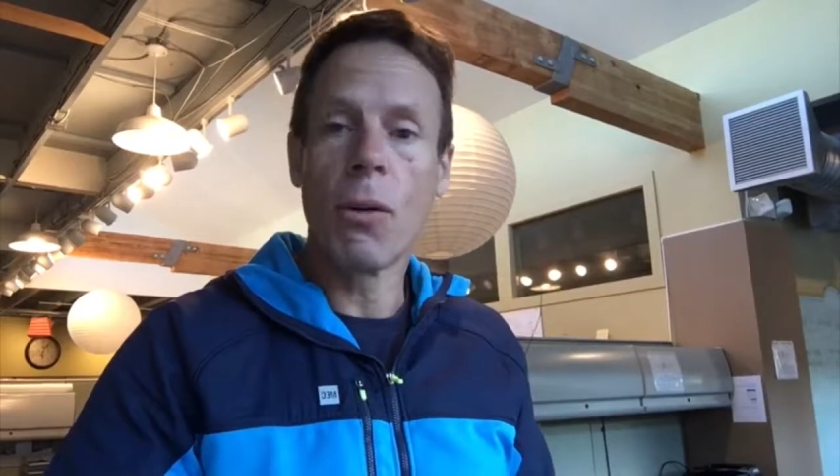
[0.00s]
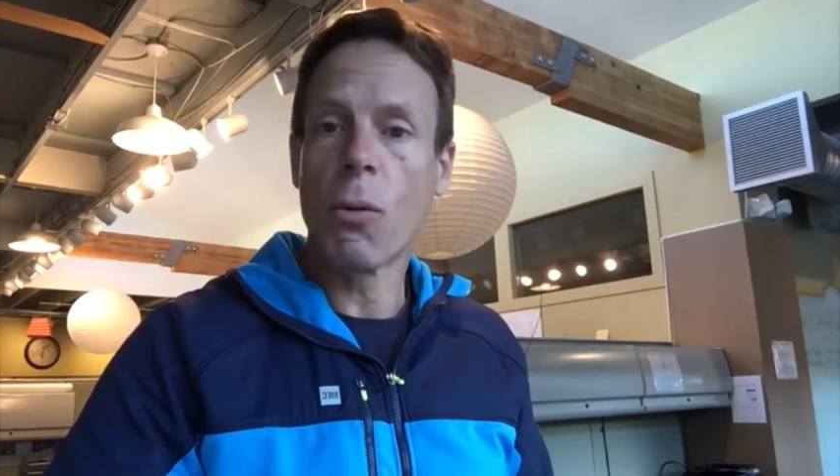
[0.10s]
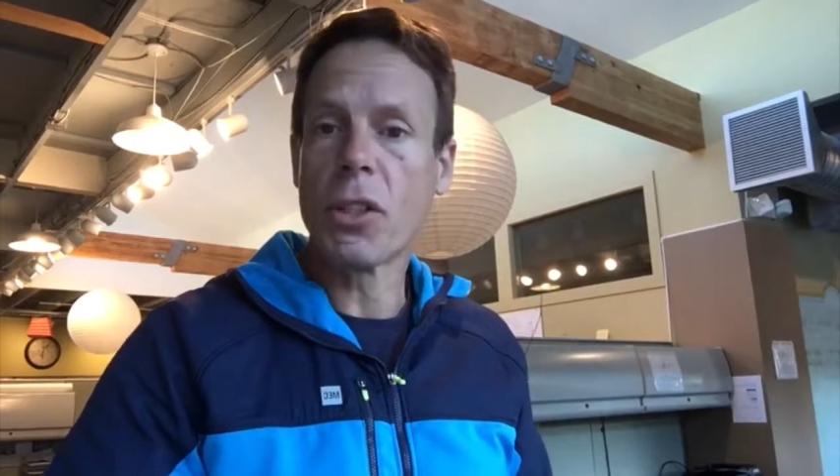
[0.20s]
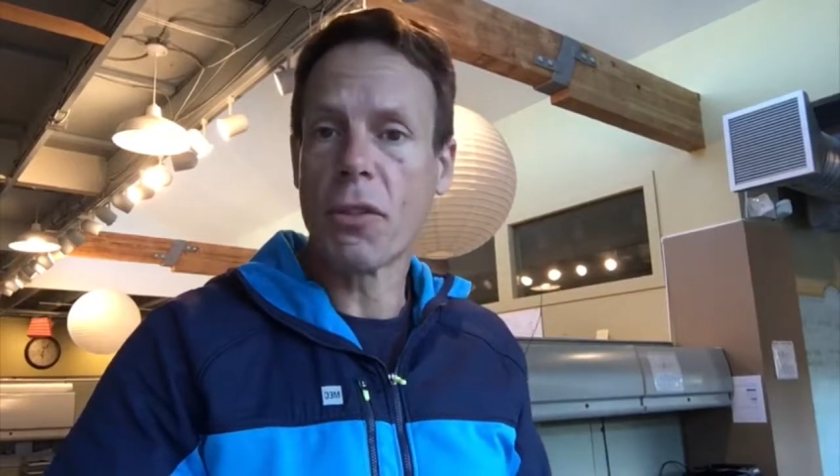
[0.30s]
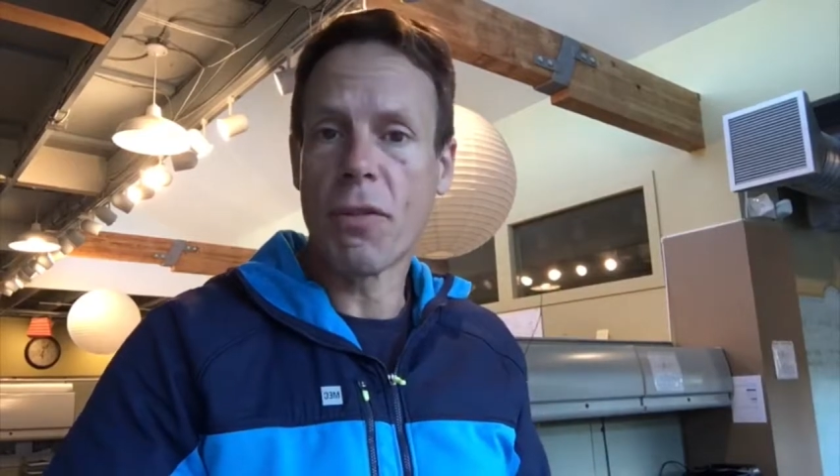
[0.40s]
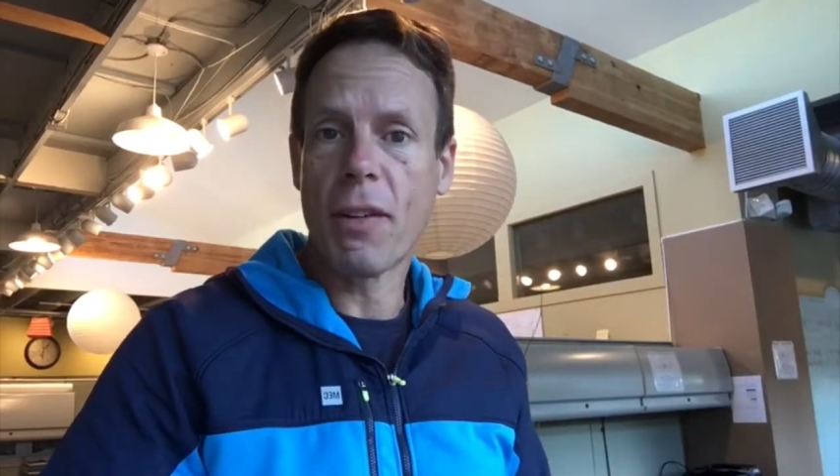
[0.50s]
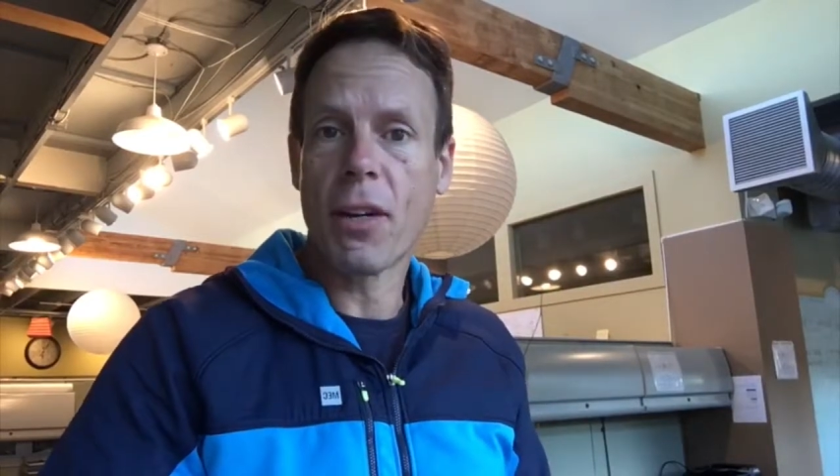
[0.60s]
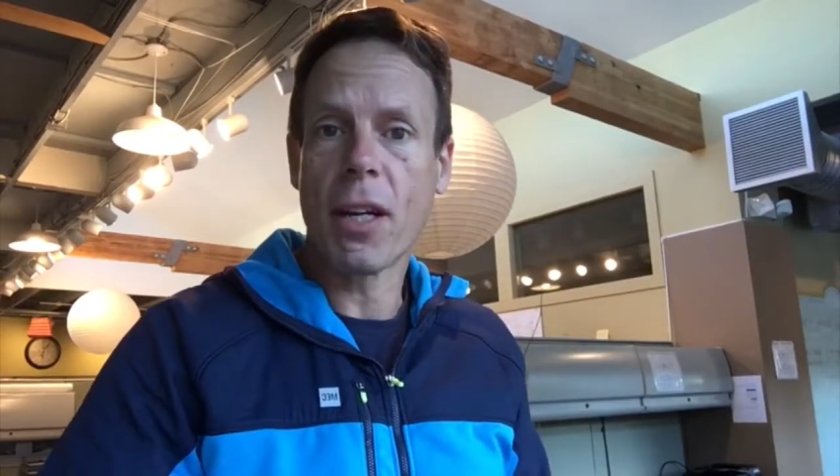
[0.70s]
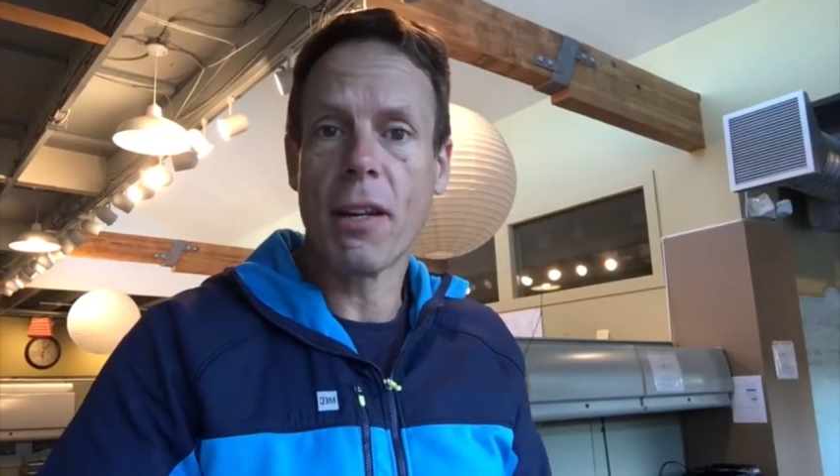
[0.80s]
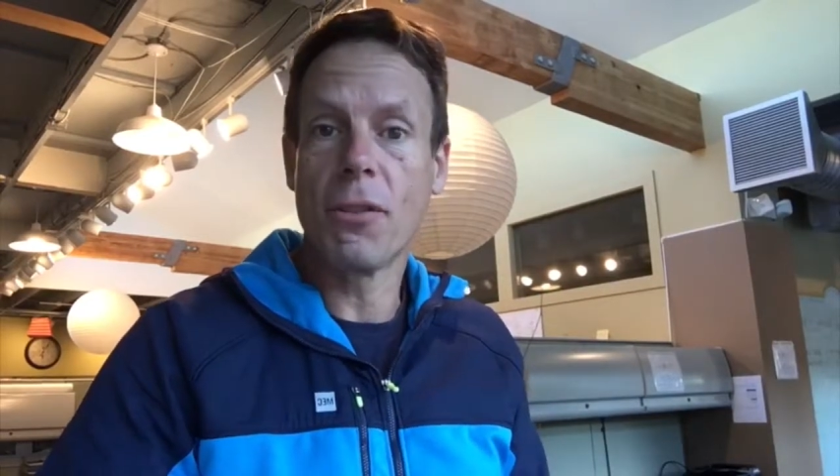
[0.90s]
What's your
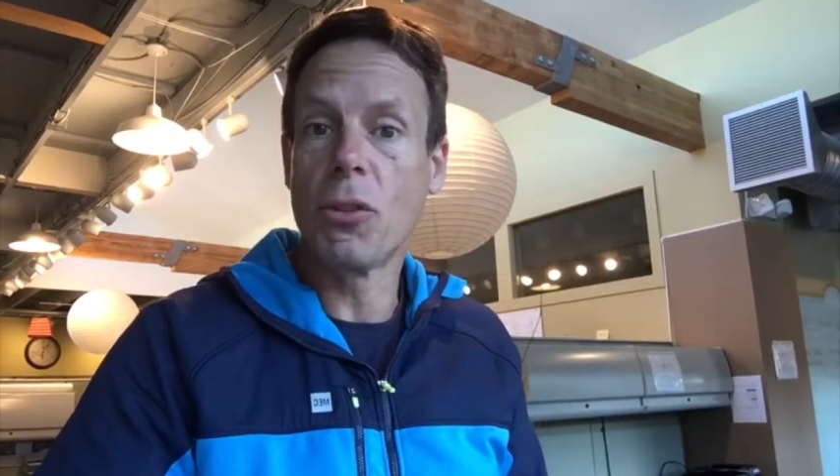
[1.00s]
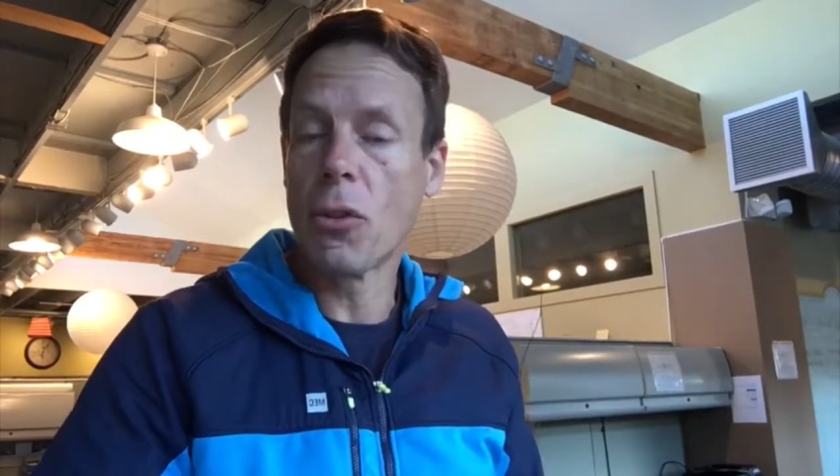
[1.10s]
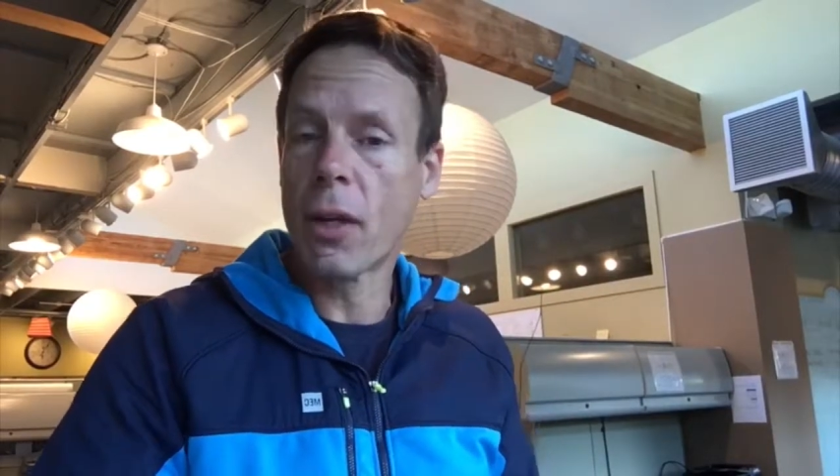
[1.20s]
favorite? If you do